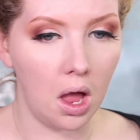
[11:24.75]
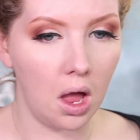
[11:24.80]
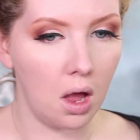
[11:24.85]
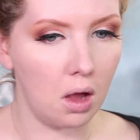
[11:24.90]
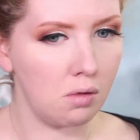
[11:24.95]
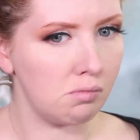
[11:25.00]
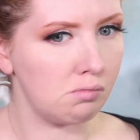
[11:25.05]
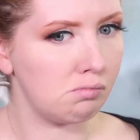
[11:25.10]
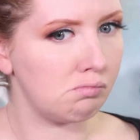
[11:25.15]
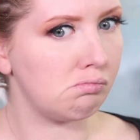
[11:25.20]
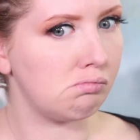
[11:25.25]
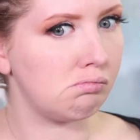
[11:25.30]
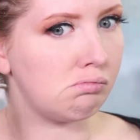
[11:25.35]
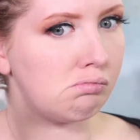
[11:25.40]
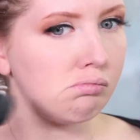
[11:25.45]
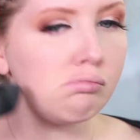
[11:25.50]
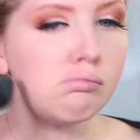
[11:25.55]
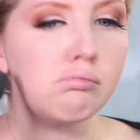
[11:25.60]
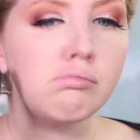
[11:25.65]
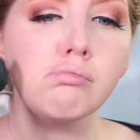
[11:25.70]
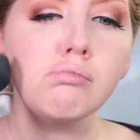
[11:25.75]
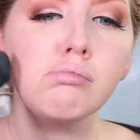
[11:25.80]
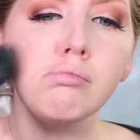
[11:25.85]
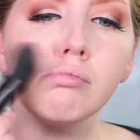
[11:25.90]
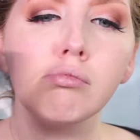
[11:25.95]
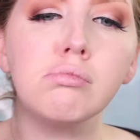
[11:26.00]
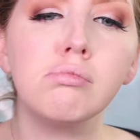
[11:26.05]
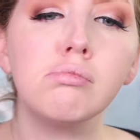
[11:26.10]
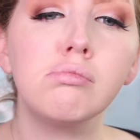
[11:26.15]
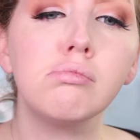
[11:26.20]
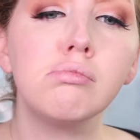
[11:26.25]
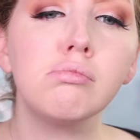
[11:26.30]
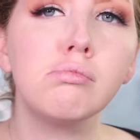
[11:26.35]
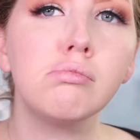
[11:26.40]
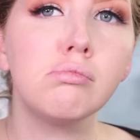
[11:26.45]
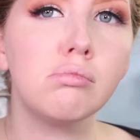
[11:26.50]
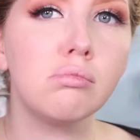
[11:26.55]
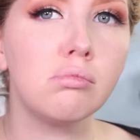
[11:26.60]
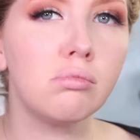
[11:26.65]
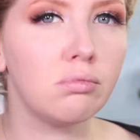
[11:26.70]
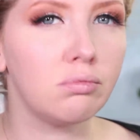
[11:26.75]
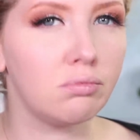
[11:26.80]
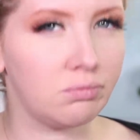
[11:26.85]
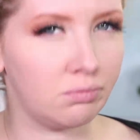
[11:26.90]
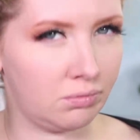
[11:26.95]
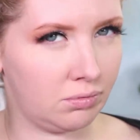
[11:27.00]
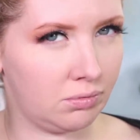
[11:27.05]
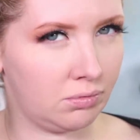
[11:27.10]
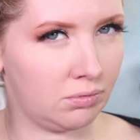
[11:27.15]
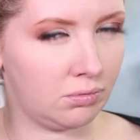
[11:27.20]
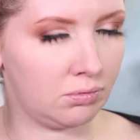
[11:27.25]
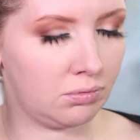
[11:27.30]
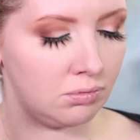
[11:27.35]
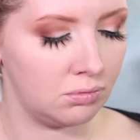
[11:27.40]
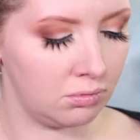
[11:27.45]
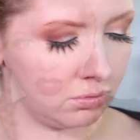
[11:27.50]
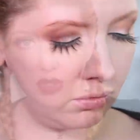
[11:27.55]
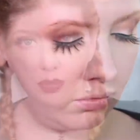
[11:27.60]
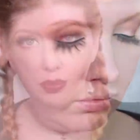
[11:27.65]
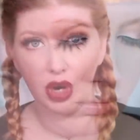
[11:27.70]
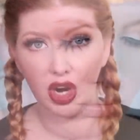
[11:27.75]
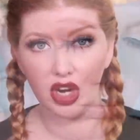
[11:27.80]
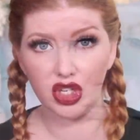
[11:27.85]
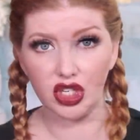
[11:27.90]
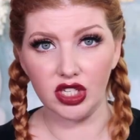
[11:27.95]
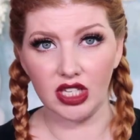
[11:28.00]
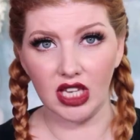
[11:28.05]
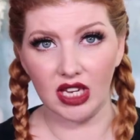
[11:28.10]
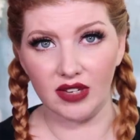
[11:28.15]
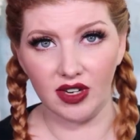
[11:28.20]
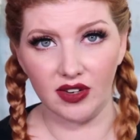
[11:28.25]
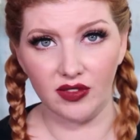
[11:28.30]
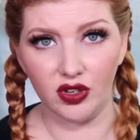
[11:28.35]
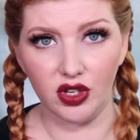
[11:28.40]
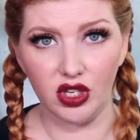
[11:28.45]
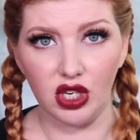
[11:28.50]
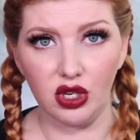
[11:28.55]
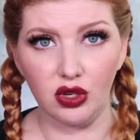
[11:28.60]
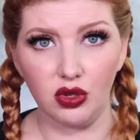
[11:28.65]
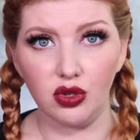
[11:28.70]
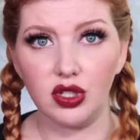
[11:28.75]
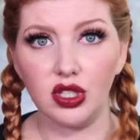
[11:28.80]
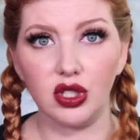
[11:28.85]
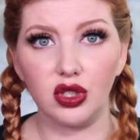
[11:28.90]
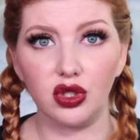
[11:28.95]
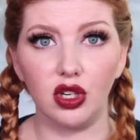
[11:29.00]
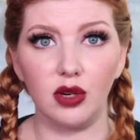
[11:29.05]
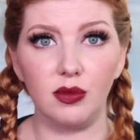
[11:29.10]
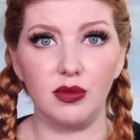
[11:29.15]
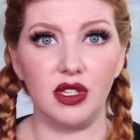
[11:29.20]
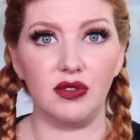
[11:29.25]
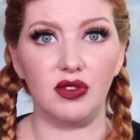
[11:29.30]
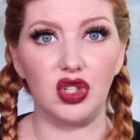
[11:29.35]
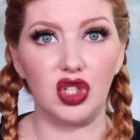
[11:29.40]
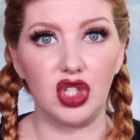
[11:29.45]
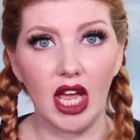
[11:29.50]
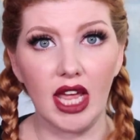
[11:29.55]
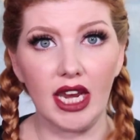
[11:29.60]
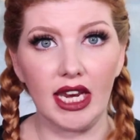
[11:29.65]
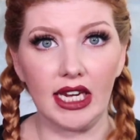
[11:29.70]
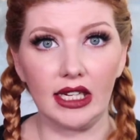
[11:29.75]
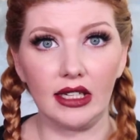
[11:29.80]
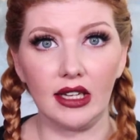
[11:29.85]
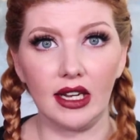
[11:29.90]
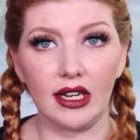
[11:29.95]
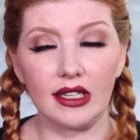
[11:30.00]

It's not horrible. I mean, these are not the worst brushes I've ever used in terms of shedding.